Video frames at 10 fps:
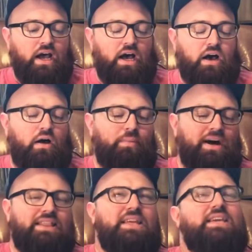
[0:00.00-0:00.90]

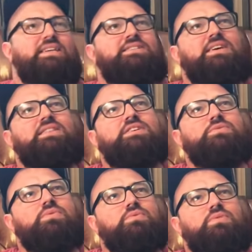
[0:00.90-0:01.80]
I think he said
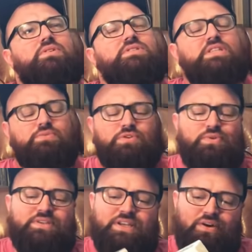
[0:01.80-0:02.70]
this one
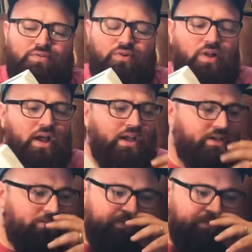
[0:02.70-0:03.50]
retail for like